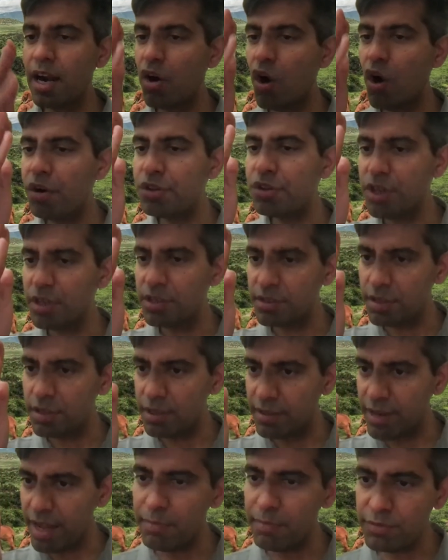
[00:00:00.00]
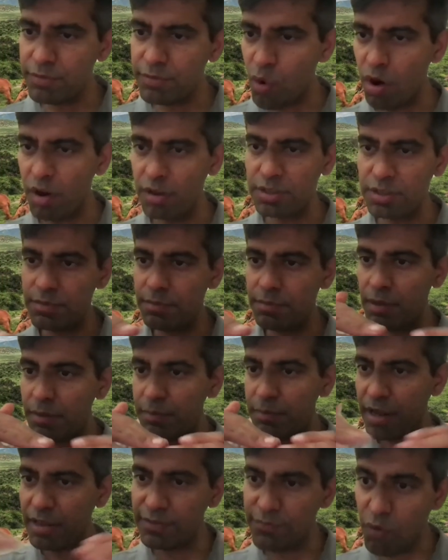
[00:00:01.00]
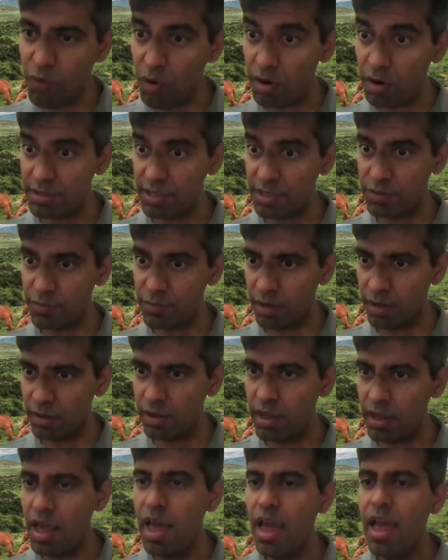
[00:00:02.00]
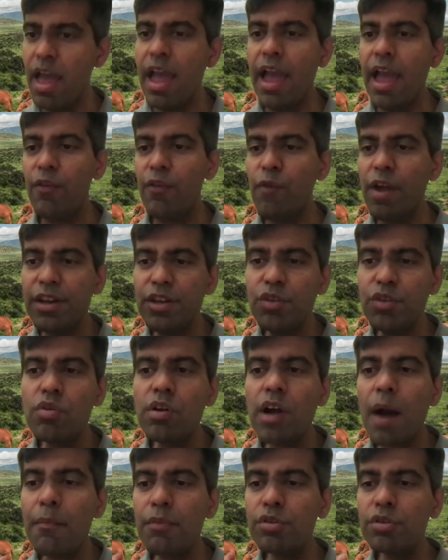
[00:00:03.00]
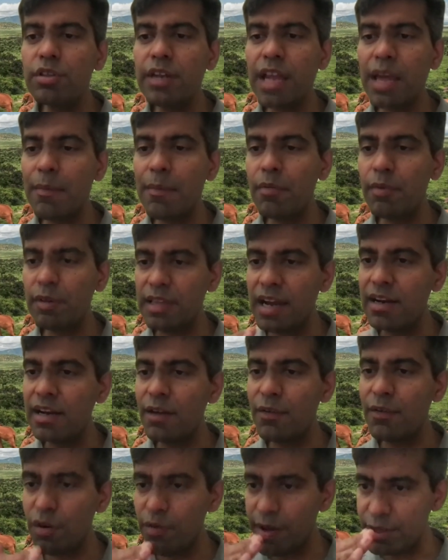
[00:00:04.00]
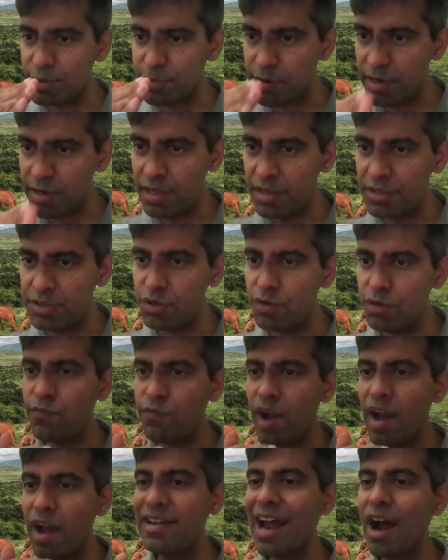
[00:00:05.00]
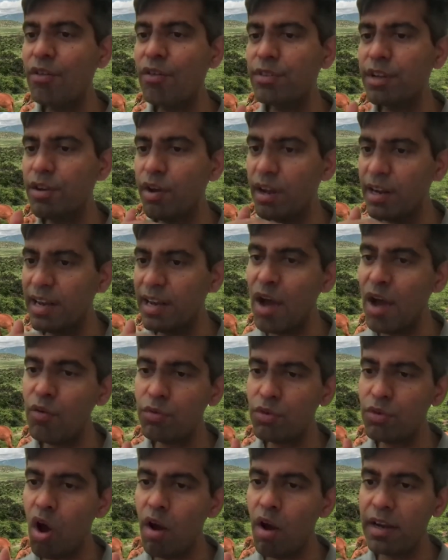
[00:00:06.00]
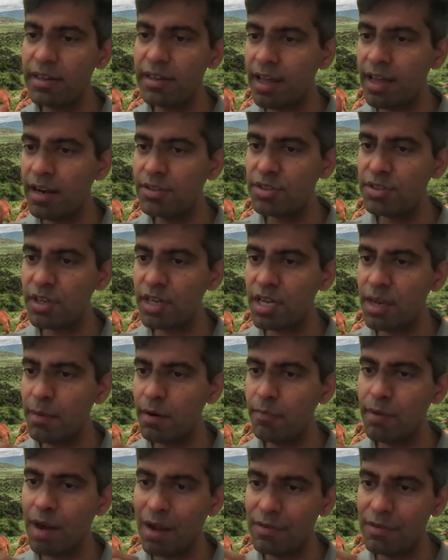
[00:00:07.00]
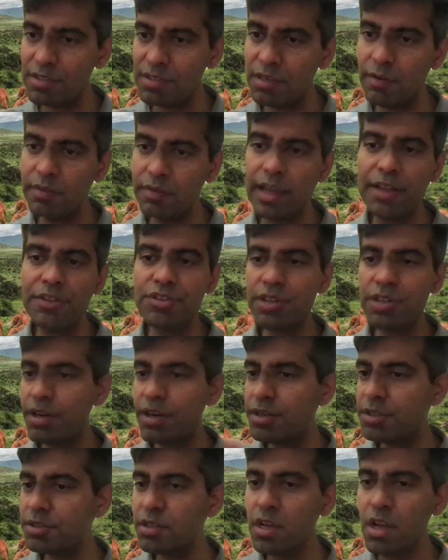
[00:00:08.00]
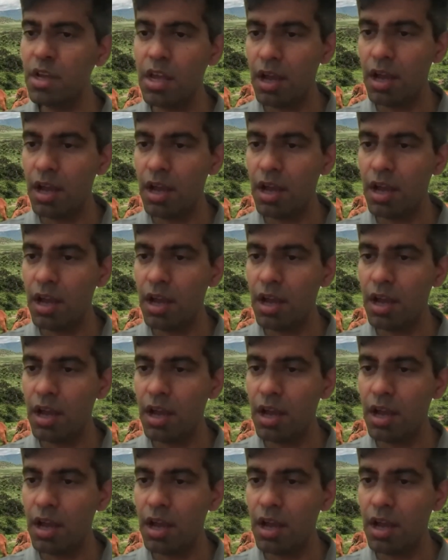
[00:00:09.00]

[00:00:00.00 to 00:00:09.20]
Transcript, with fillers: are not just depth focused, but breadth focused as well. And when you come to the table with that level of expertise, you find out that you can now talk intelligently about privacy with engineers